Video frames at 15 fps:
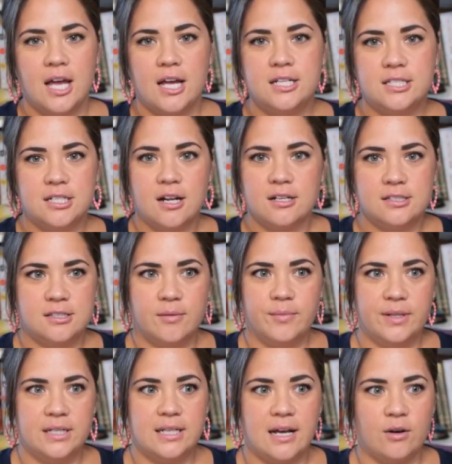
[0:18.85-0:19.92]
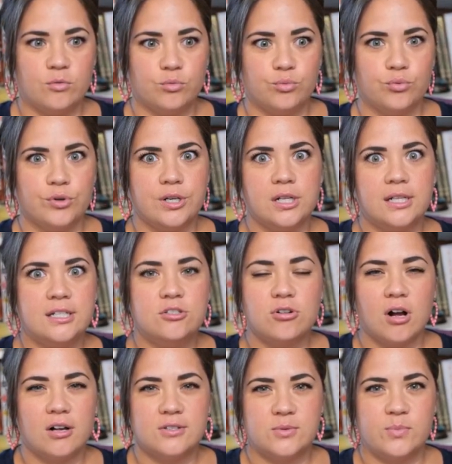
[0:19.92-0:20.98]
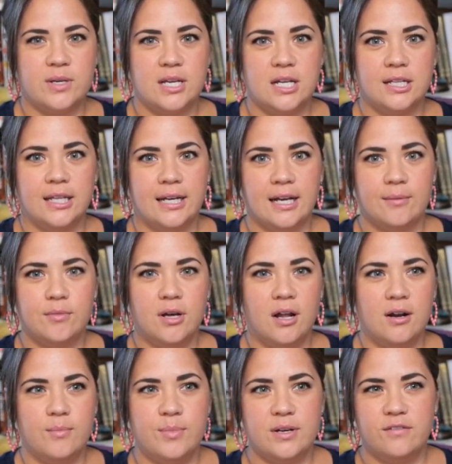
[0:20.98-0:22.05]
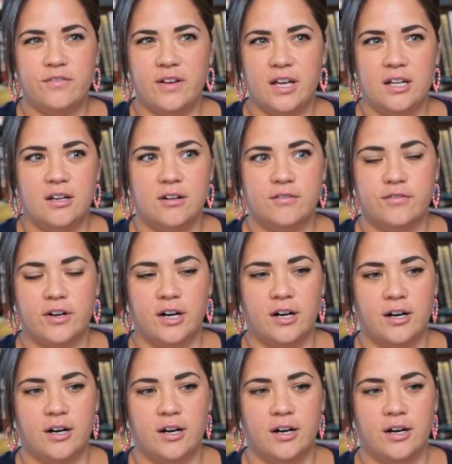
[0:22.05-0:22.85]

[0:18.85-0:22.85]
it's not something that really draws me in. Like, I'm not a big fan of